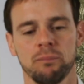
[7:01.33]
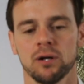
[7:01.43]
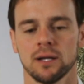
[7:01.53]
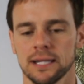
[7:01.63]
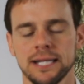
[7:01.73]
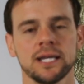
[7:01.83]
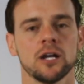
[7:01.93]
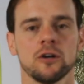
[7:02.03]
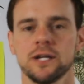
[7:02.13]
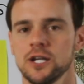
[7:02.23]
I'll put a link
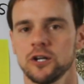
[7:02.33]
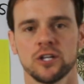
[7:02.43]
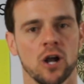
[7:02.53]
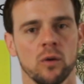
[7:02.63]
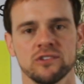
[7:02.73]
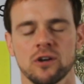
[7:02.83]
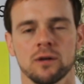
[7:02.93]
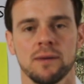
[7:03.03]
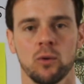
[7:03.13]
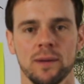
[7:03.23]
under here. You can always
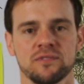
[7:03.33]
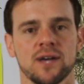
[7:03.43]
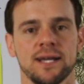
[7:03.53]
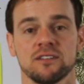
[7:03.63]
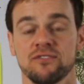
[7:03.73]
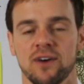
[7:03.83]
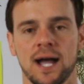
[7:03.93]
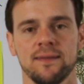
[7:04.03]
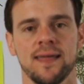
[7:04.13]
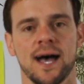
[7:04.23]
go to my website to
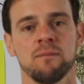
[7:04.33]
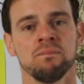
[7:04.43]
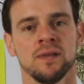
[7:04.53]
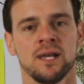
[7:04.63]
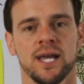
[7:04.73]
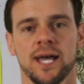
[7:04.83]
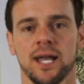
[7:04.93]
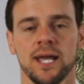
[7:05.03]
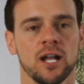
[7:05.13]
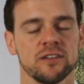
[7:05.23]
find that,
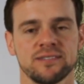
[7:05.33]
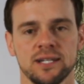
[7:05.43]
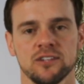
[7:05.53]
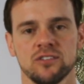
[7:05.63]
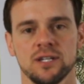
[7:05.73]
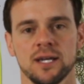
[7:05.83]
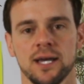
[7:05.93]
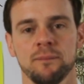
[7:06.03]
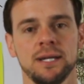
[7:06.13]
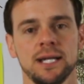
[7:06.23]
and, and I'll send it to you.
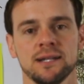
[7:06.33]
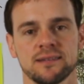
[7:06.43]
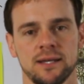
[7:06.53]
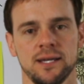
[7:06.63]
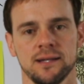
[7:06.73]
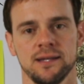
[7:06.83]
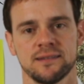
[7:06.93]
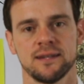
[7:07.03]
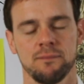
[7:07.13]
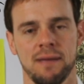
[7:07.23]
I mean, it's,
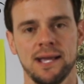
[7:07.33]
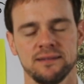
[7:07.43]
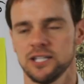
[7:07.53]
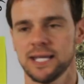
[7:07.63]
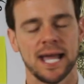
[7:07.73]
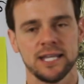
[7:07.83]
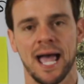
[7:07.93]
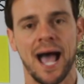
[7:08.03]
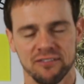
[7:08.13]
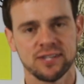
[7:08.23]
it's an amazing, you, get,
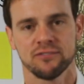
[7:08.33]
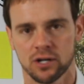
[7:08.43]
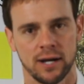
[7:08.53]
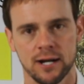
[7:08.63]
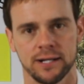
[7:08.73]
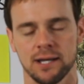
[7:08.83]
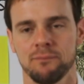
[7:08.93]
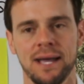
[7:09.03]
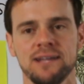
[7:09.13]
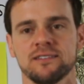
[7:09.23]
you have to have clarity. It
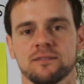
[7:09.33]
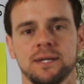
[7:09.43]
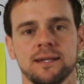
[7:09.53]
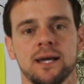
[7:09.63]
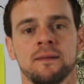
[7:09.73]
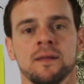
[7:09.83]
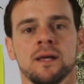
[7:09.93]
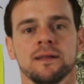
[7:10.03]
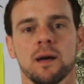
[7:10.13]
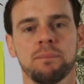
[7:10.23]
amazes me that,
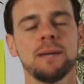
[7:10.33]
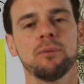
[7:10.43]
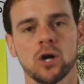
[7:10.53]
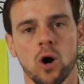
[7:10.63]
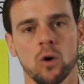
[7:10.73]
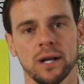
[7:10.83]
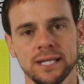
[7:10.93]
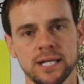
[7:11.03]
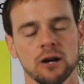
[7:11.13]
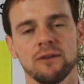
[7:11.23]
that people go
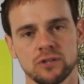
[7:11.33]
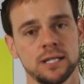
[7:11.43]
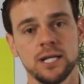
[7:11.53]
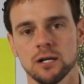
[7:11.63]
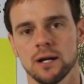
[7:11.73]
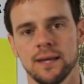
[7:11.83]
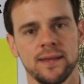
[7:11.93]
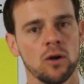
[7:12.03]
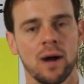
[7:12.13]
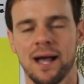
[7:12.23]
year after year
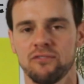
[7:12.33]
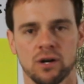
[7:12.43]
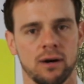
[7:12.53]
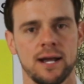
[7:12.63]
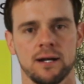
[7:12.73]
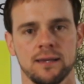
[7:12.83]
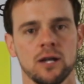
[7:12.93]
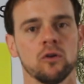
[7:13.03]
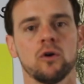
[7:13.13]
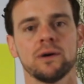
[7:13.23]
and they don't have clarity.
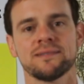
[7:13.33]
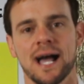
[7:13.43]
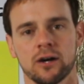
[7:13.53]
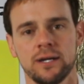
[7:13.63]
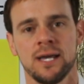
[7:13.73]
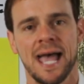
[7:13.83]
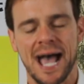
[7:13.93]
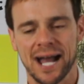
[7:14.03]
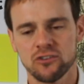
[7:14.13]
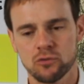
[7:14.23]
They don't know exactly
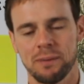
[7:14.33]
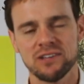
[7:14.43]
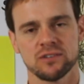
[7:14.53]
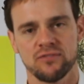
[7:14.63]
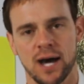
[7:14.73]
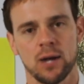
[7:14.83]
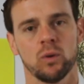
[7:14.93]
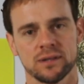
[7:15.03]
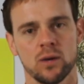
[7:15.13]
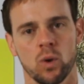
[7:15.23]
how to specify
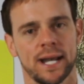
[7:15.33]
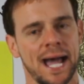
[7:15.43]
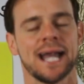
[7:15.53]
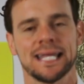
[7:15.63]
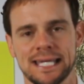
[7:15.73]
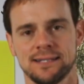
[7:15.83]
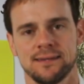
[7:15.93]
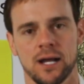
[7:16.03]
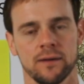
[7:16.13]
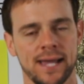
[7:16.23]
what they want and how to get
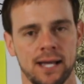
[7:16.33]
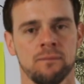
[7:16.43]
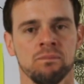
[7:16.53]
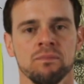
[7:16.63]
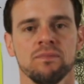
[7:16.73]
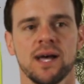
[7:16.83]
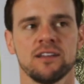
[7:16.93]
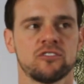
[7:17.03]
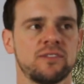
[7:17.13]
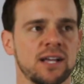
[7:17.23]
there. And that,
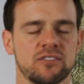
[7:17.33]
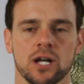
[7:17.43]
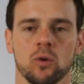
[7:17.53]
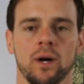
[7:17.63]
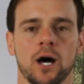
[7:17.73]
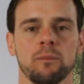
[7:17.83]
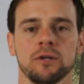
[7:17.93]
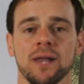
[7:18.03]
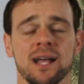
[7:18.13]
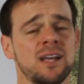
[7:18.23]
that, that sucker will help
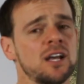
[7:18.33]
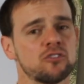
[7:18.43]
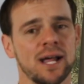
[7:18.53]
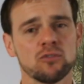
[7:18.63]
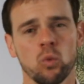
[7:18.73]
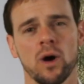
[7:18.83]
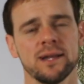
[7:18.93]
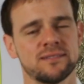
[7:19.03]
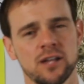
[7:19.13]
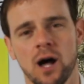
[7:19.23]
you. That, so that's
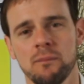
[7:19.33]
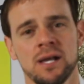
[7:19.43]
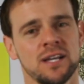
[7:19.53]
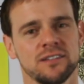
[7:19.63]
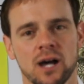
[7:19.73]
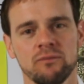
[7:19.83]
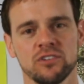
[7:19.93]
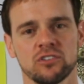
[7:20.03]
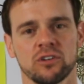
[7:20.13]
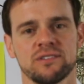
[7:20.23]
one is dumb, dumb
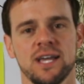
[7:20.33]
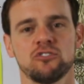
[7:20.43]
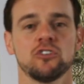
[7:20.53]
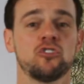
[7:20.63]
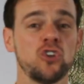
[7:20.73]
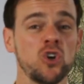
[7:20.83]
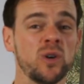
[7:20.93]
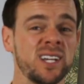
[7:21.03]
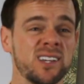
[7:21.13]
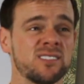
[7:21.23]
visualization.
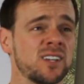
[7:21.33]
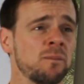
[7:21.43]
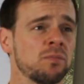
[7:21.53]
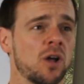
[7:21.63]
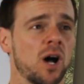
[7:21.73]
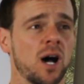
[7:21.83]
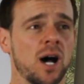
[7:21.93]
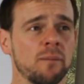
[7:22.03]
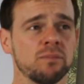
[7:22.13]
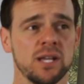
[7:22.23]
Two is,
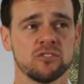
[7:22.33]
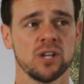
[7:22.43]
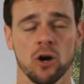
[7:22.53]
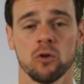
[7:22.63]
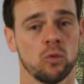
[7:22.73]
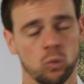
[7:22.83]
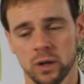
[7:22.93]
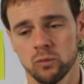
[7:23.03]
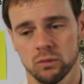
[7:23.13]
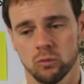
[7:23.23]
uh, is or
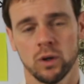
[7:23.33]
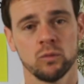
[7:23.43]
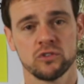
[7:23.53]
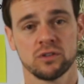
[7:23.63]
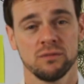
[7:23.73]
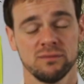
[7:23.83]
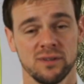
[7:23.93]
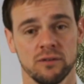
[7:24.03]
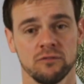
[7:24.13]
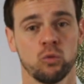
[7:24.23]
one, one was
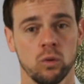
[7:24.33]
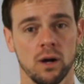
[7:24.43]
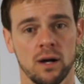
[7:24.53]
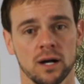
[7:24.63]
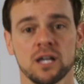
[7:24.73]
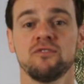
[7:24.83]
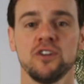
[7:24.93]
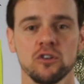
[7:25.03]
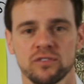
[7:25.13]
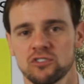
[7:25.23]
uh,
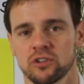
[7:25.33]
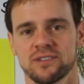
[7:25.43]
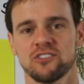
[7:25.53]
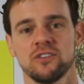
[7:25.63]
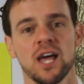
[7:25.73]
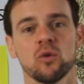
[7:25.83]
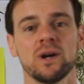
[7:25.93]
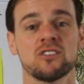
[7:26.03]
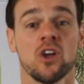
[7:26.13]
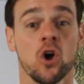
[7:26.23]
confused visualization. The other
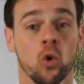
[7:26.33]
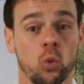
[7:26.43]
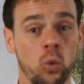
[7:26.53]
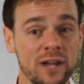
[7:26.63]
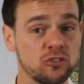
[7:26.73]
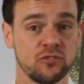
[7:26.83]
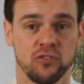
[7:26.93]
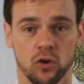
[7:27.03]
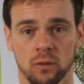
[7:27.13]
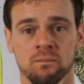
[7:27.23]
one is
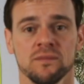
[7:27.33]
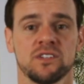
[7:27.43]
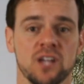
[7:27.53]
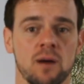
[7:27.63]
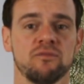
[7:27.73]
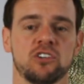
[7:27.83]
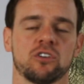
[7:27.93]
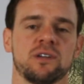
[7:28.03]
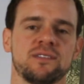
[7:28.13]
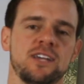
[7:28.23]
wishful dumb
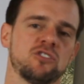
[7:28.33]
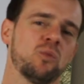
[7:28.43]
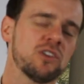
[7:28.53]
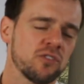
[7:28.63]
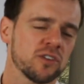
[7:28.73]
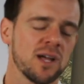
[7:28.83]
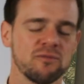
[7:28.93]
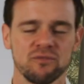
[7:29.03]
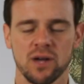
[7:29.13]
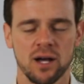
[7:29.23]
visualization. Wishful
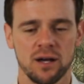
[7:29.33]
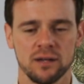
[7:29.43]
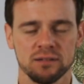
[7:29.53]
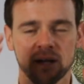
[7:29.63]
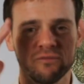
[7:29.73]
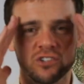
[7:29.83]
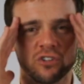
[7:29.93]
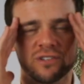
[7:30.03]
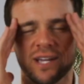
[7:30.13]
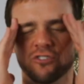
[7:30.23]
dumb, uh, dumb
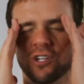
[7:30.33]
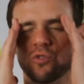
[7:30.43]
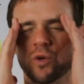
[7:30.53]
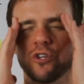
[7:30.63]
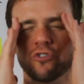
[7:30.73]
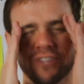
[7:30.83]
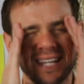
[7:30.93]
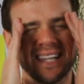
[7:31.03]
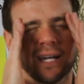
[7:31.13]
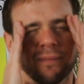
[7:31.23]
visualization is where you
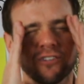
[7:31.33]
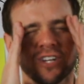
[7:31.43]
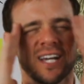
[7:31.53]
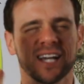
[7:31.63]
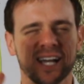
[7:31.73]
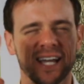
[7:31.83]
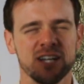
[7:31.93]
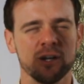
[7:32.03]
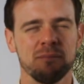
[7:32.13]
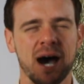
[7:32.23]
see the image
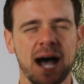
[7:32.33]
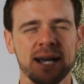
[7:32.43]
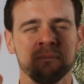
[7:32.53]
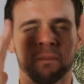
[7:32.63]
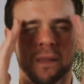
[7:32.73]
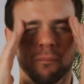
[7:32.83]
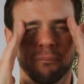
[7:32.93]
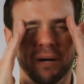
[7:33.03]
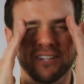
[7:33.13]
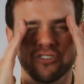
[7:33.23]
in your mind,
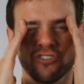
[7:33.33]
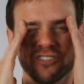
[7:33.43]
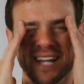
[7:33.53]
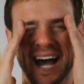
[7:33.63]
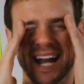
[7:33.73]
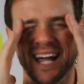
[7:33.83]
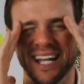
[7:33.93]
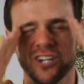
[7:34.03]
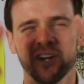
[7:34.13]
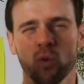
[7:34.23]
but you just kind
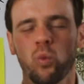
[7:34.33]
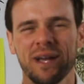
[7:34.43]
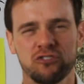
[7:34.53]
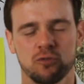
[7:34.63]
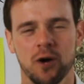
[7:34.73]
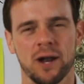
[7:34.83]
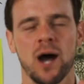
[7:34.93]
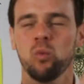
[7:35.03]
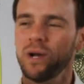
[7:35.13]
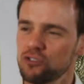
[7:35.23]
of, you're in wish mode.
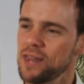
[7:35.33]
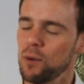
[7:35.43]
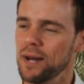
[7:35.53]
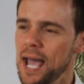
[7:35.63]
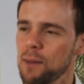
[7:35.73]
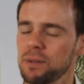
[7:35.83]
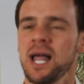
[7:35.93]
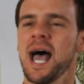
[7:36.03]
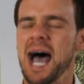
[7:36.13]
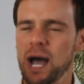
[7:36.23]
I wish that would happen.
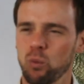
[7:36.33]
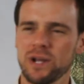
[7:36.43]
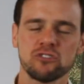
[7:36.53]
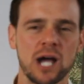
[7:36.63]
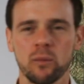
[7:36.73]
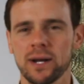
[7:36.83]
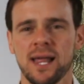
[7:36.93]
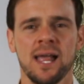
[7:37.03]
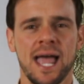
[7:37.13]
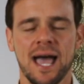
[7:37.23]
I wish I
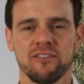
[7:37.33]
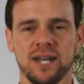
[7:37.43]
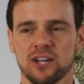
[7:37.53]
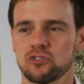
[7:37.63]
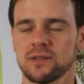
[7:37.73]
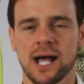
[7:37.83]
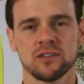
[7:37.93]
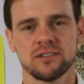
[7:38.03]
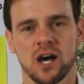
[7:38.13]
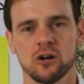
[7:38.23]
would have an extra
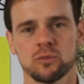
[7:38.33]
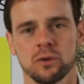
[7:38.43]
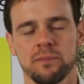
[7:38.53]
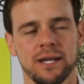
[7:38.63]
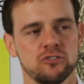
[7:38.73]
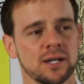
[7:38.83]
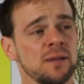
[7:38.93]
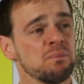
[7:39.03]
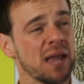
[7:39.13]
thousand dollars per paycheck.